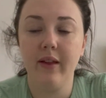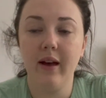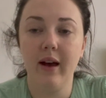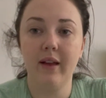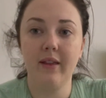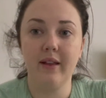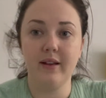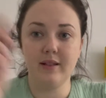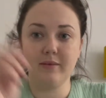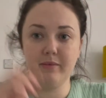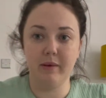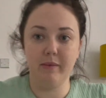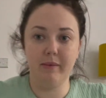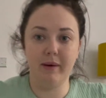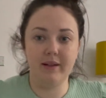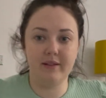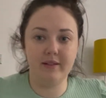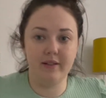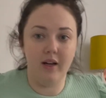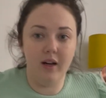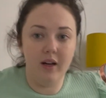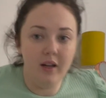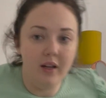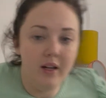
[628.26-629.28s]
that's a bit
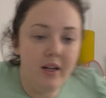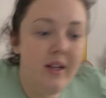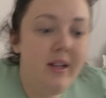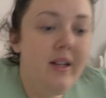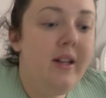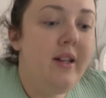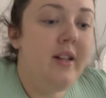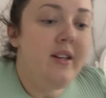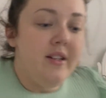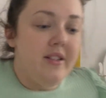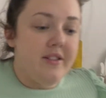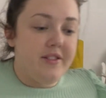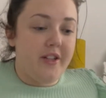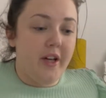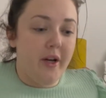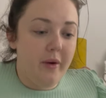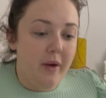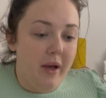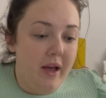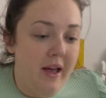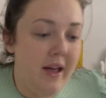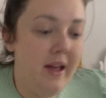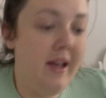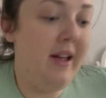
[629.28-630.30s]
better. So
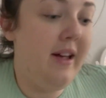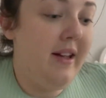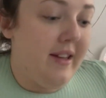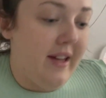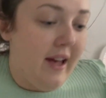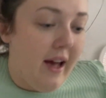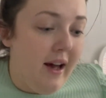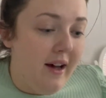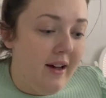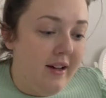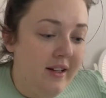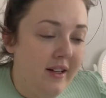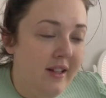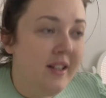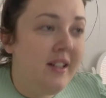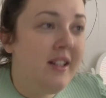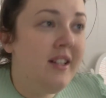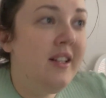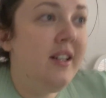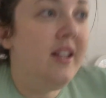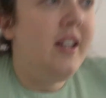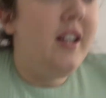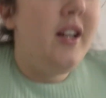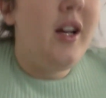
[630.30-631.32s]
yeah,
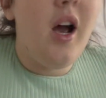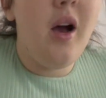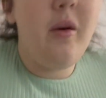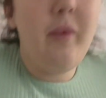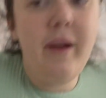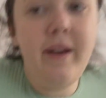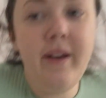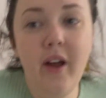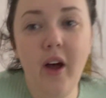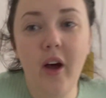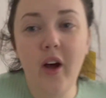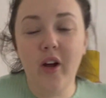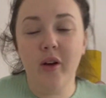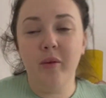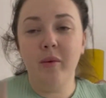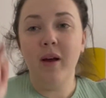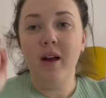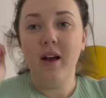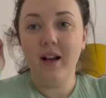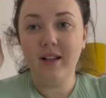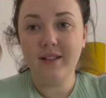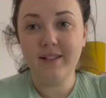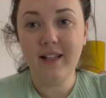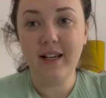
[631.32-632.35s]
I went home,
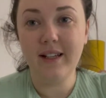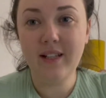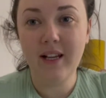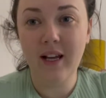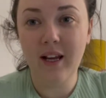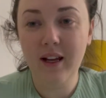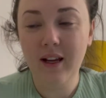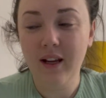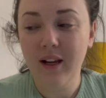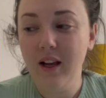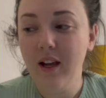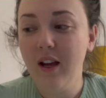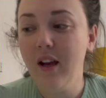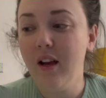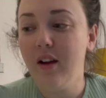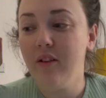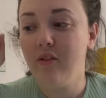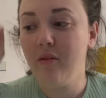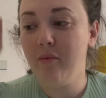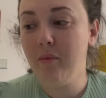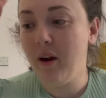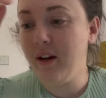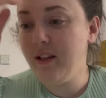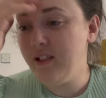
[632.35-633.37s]
I said,
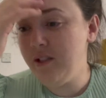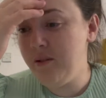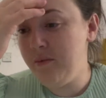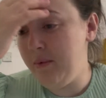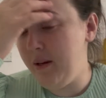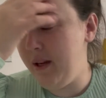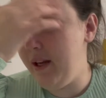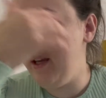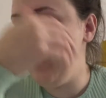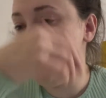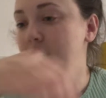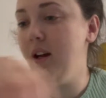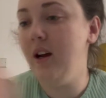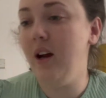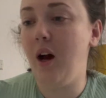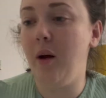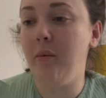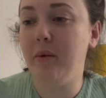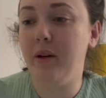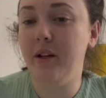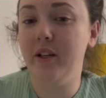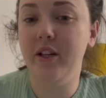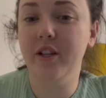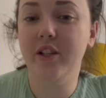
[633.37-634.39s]
remind me, I'm
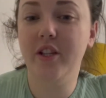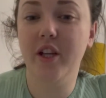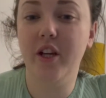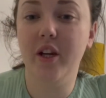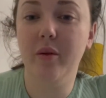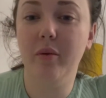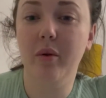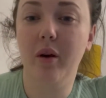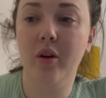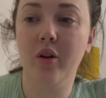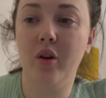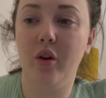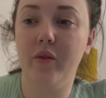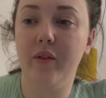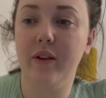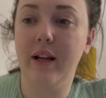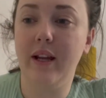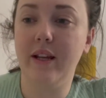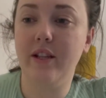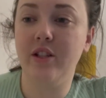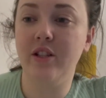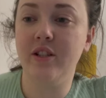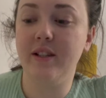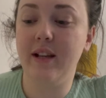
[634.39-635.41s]
gonna do an
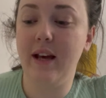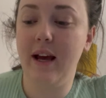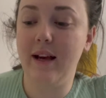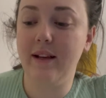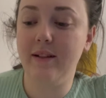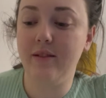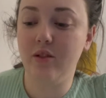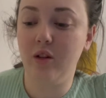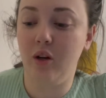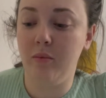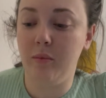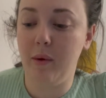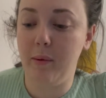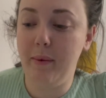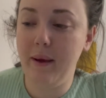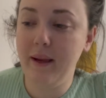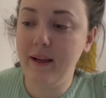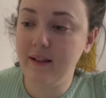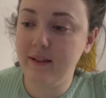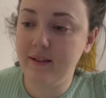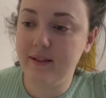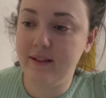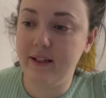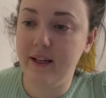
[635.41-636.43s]
ovulation test on my
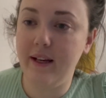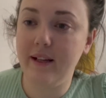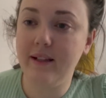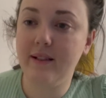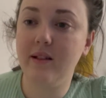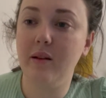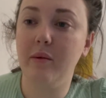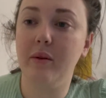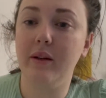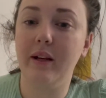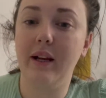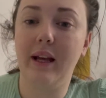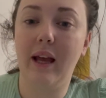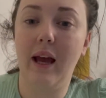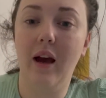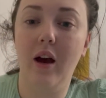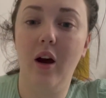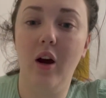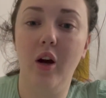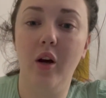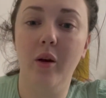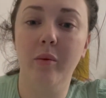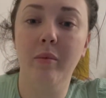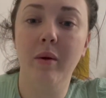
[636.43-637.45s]
pink sticks when I get
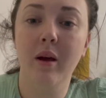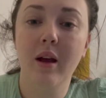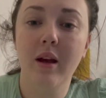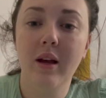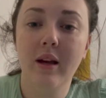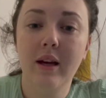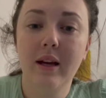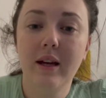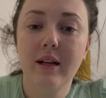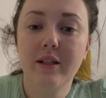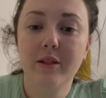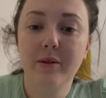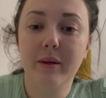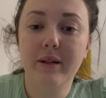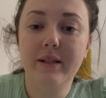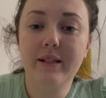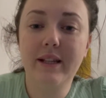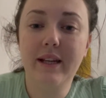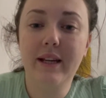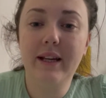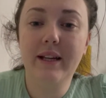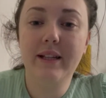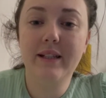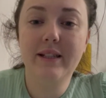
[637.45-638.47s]
home. So I
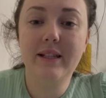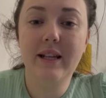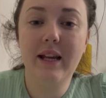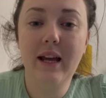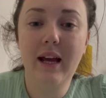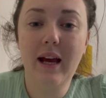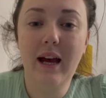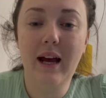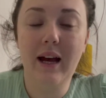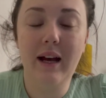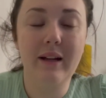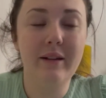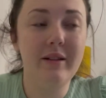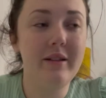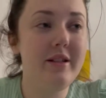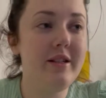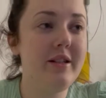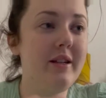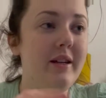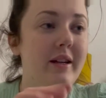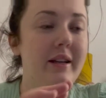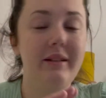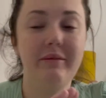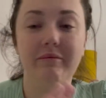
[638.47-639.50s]
did, and
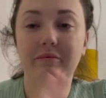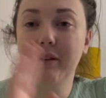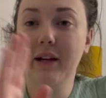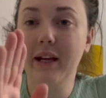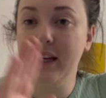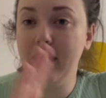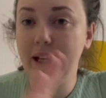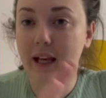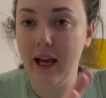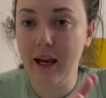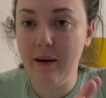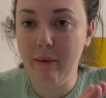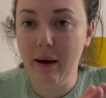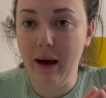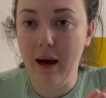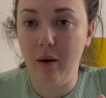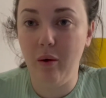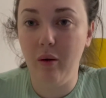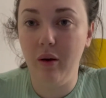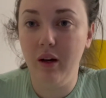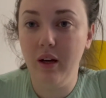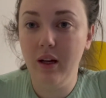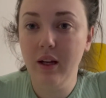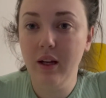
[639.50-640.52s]
it came out